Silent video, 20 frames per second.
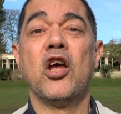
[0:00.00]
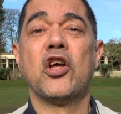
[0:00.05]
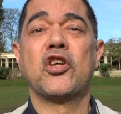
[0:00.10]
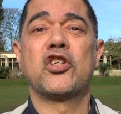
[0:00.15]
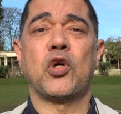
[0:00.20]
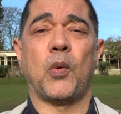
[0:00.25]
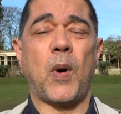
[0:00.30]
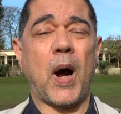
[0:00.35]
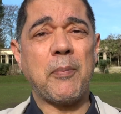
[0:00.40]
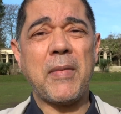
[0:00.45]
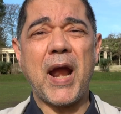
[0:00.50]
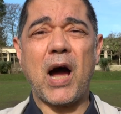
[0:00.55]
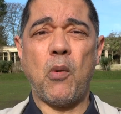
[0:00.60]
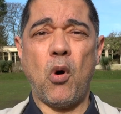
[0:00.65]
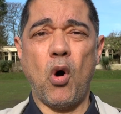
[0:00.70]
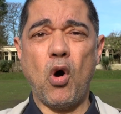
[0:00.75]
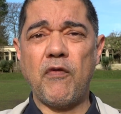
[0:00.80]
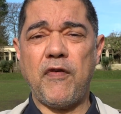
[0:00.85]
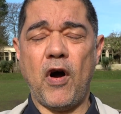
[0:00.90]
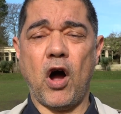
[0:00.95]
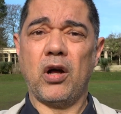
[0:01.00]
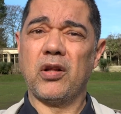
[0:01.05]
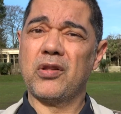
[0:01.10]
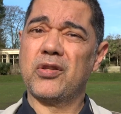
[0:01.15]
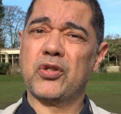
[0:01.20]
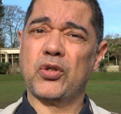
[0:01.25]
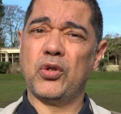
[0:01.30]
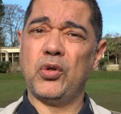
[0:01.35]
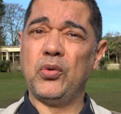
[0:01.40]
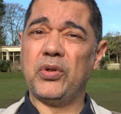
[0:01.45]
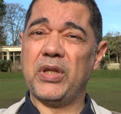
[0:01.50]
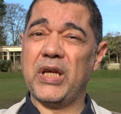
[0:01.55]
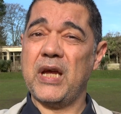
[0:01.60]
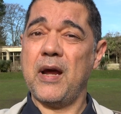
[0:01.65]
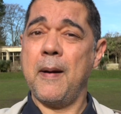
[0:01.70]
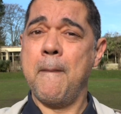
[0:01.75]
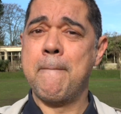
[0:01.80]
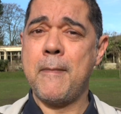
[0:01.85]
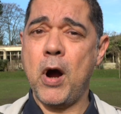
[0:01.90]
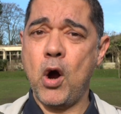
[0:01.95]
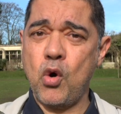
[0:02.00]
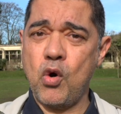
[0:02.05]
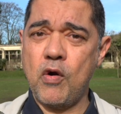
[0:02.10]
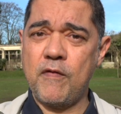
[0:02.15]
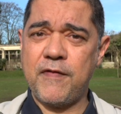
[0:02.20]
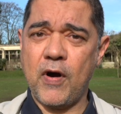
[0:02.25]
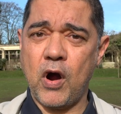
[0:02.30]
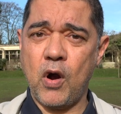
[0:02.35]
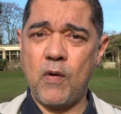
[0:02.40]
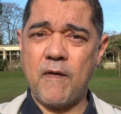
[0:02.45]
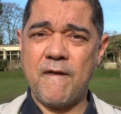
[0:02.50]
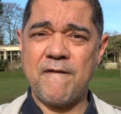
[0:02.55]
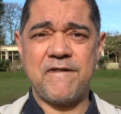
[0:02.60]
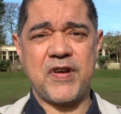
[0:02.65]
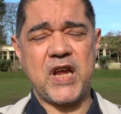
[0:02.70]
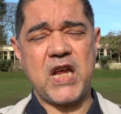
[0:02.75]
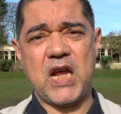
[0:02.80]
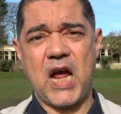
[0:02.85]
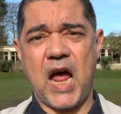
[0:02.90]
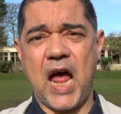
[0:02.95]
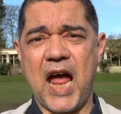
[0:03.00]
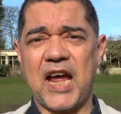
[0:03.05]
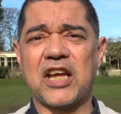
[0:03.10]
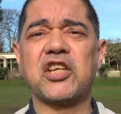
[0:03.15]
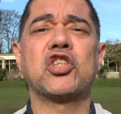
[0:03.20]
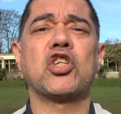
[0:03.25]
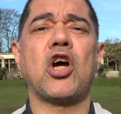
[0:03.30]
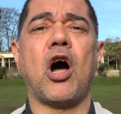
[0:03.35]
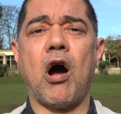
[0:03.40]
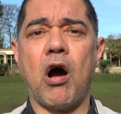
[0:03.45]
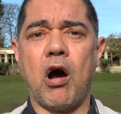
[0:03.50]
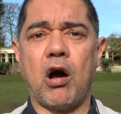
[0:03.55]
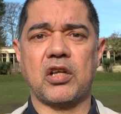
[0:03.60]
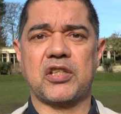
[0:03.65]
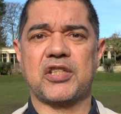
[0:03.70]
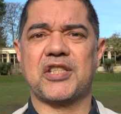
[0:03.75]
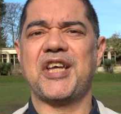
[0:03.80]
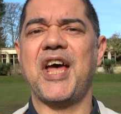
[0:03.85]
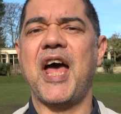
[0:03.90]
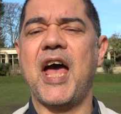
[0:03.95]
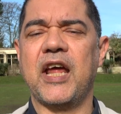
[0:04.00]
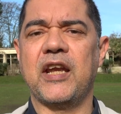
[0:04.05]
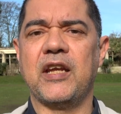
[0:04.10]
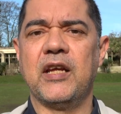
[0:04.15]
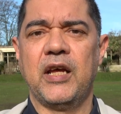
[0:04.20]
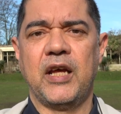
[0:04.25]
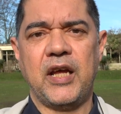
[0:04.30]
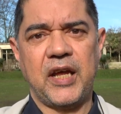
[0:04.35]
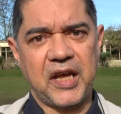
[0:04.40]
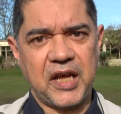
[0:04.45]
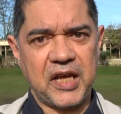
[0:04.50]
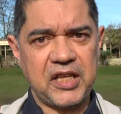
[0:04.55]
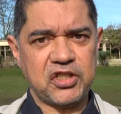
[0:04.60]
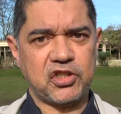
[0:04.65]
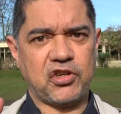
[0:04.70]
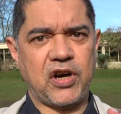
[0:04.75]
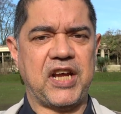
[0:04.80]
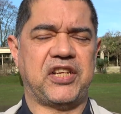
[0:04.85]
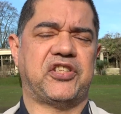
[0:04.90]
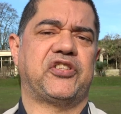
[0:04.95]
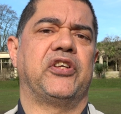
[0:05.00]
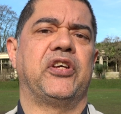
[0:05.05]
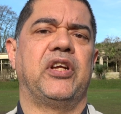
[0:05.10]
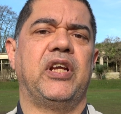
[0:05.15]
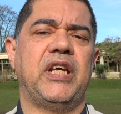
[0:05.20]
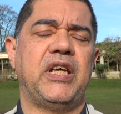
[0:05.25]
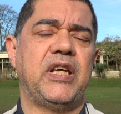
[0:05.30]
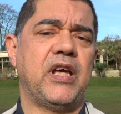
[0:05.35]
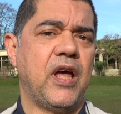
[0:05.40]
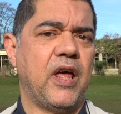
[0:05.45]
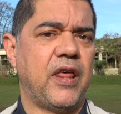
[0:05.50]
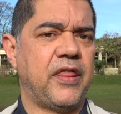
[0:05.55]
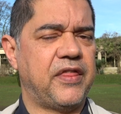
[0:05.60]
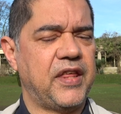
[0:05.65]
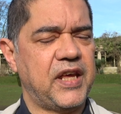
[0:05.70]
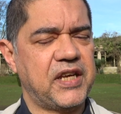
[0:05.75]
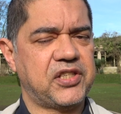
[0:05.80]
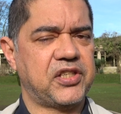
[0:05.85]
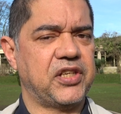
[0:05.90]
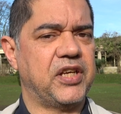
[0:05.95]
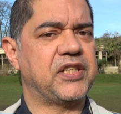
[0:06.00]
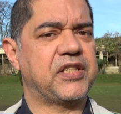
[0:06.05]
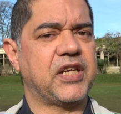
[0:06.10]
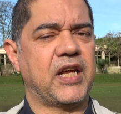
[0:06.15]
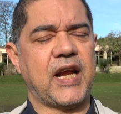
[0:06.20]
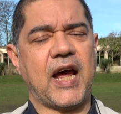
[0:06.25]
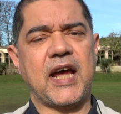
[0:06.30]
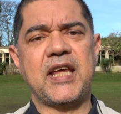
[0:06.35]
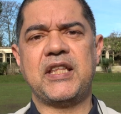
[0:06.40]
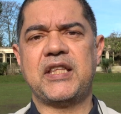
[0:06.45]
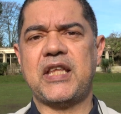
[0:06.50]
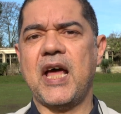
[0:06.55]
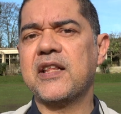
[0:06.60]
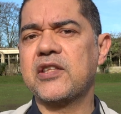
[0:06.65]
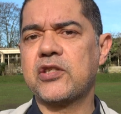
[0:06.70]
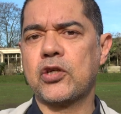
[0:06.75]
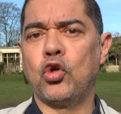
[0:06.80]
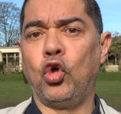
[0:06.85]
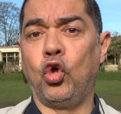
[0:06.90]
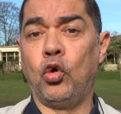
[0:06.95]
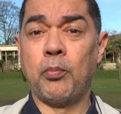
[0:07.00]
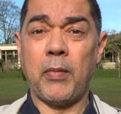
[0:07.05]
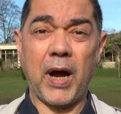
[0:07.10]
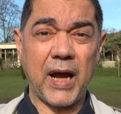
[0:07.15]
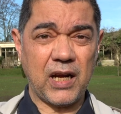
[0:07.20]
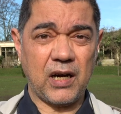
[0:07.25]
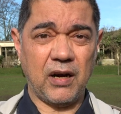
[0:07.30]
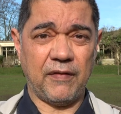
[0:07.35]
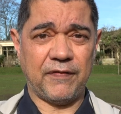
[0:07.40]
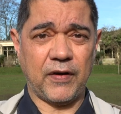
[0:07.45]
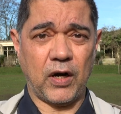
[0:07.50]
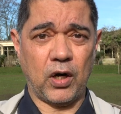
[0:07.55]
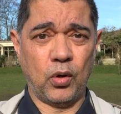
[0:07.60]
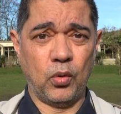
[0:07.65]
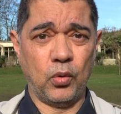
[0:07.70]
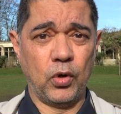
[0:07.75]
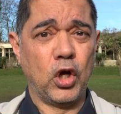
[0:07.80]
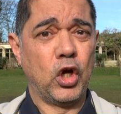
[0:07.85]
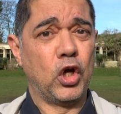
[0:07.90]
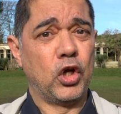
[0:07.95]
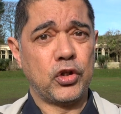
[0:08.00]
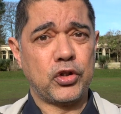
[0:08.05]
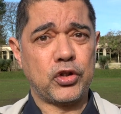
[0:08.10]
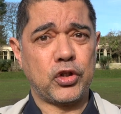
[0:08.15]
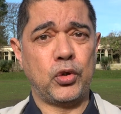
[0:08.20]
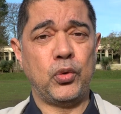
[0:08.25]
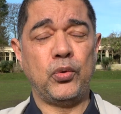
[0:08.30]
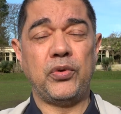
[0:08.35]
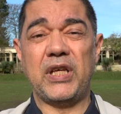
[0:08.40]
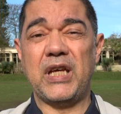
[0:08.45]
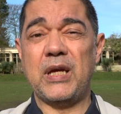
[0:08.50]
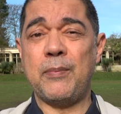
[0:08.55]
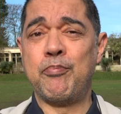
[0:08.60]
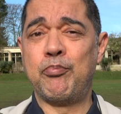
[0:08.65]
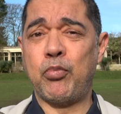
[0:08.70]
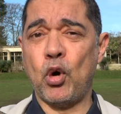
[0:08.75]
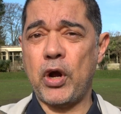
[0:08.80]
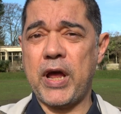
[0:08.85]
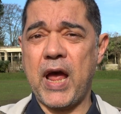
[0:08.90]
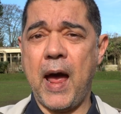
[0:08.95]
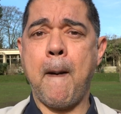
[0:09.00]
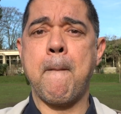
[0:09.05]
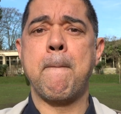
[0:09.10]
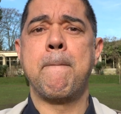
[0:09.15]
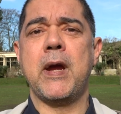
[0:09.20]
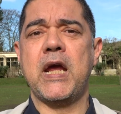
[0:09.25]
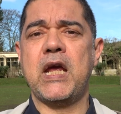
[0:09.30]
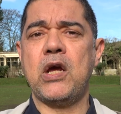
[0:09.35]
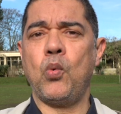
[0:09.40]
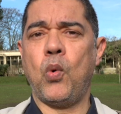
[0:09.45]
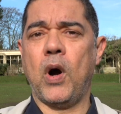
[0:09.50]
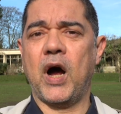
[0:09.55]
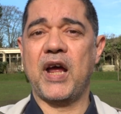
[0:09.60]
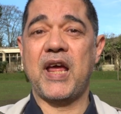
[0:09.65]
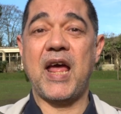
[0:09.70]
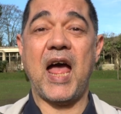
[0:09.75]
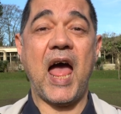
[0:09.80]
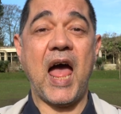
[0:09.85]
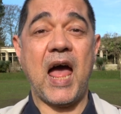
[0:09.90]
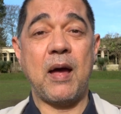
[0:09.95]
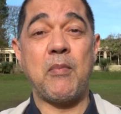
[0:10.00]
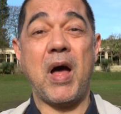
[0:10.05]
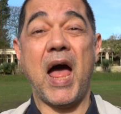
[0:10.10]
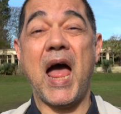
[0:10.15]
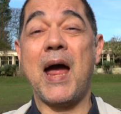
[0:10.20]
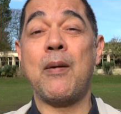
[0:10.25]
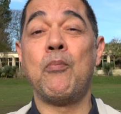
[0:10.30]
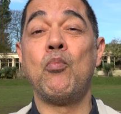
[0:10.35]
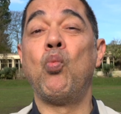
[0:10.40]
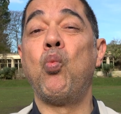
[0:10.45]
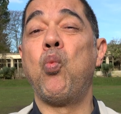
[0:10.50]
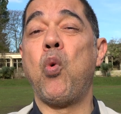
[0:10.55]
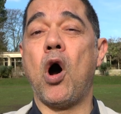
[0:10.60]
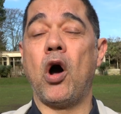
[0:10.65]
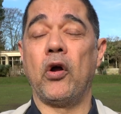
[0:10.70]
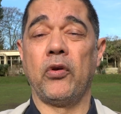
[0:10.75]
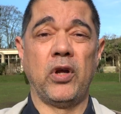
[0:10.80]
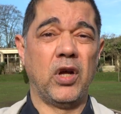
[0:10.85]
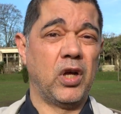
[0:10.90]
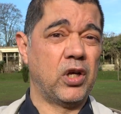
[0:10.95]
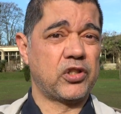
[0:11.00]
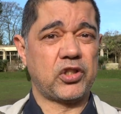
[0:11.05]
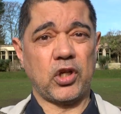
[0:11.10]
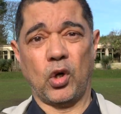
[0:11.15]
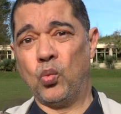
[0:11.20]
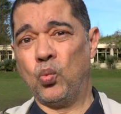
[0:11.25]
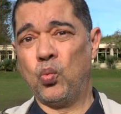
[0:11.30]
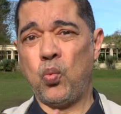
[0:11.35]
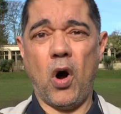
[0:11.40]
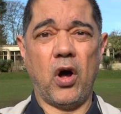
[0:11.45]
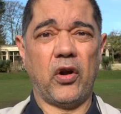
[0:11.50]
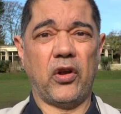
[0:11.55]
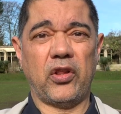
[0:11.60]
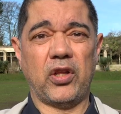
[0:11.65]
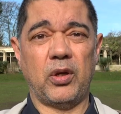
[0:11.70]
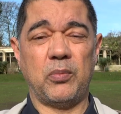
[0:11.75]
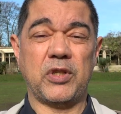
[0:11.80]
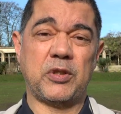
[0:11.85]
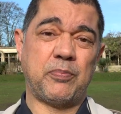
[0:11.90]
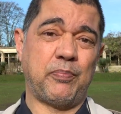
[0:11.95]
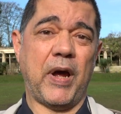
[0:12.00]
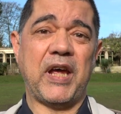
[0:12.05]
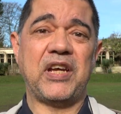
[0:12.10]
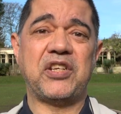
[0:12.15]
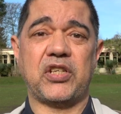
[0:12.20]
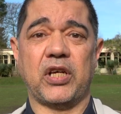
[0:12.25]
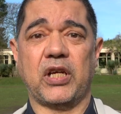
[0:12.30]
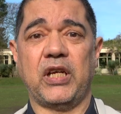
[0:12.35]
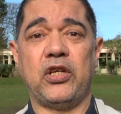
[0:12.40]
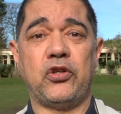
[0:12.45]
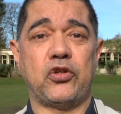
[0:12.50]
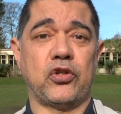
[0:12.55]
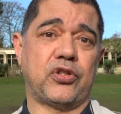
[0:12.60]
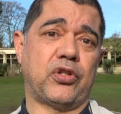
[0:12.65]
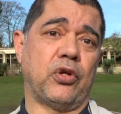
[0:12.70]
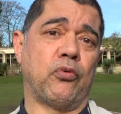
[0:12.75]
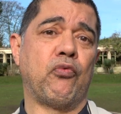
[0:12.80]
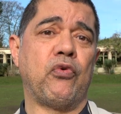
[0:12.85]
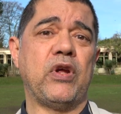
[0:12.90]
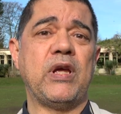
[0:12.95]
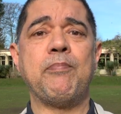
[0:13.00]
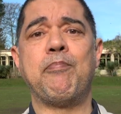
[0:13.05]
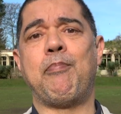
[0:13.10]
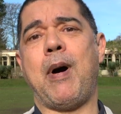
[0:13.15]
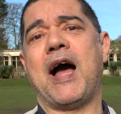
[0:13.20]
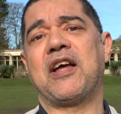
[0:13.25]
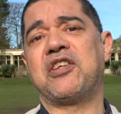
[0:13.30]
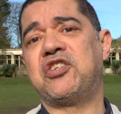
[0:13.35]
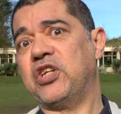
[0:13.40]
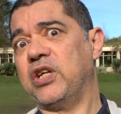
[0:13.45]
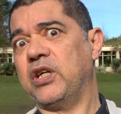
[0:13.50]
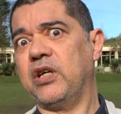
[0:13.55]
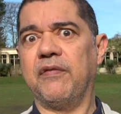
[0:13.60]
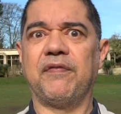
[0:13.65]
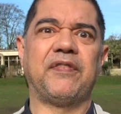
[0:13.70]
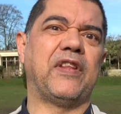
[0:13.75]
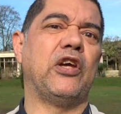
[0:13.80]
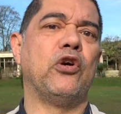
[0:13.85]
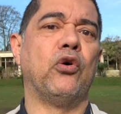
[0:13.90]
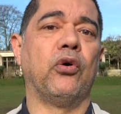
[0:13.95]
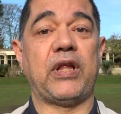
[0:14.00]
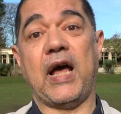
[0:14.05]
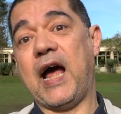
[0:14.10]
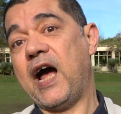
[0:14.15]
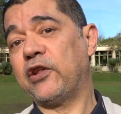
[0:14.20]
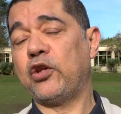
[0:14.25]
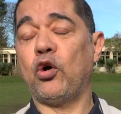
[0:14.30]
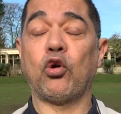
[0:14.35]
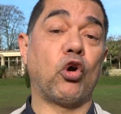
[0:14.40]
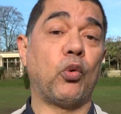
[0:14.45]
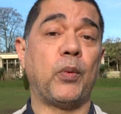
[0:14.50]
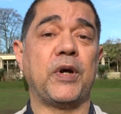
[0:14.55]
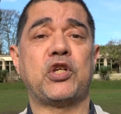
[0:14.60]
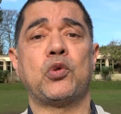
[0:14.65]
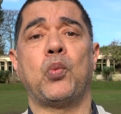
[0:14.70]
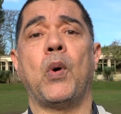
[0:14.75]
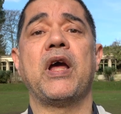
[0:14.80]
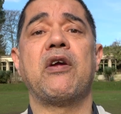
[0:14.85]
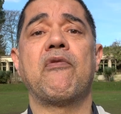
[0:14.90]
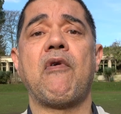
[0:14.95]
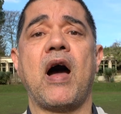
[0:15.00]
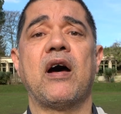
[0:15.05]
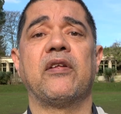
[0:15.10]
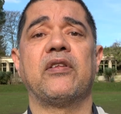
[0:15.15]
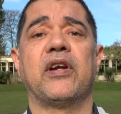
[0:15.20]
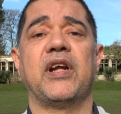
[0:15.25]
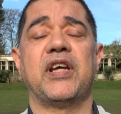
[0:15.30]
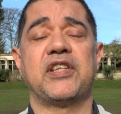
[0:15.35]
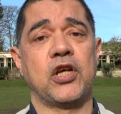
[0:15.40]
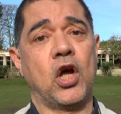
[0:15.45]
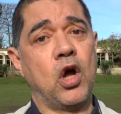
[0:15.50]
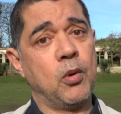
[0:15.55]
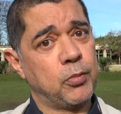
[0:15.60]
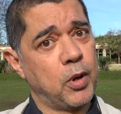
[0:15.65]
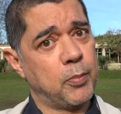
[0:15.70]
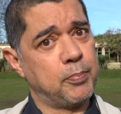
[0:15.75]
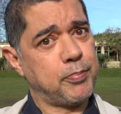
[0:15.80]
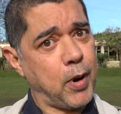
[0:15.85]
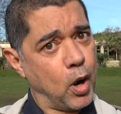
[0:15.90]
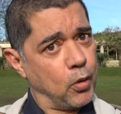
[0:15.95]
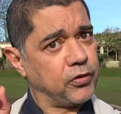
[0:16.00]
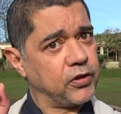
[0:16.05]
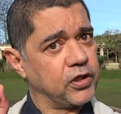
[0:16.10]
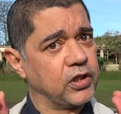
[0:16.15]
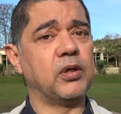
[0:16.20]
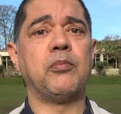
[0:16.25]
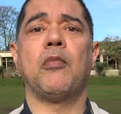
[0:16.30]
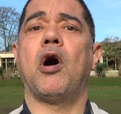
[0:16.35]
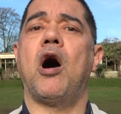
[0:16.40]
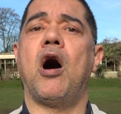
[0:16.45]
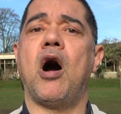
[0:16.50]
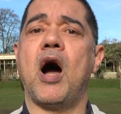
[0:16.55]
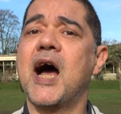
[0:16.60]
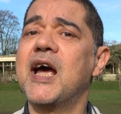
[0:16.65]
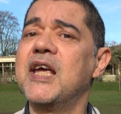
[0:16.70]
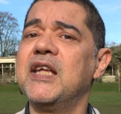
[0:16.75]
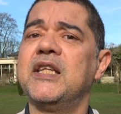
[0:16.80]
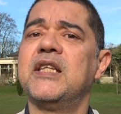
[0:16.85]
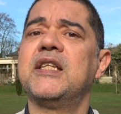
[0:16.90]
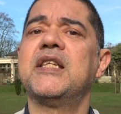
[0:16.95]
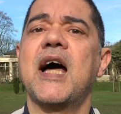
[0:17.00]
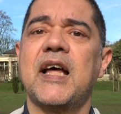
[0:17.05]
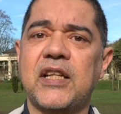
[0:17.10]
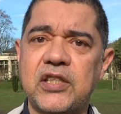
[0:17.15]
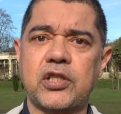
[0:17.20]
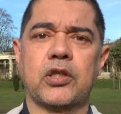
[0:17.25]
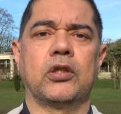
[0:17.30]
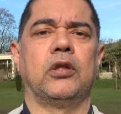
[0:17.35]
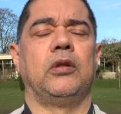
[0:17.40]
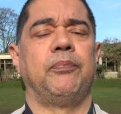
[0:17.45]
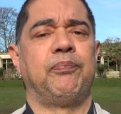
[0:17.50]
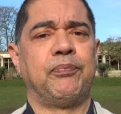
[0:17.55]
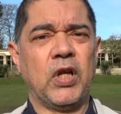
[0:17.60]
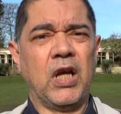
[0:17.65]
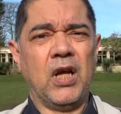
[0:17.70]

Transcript: So I'm now over onto the Movo VXR10. Interestingly, this is an identical microphone to the Boya BYMM1. So one of them is basically just a rebadging of the other. I don't know which way round it is, but both of them are identical.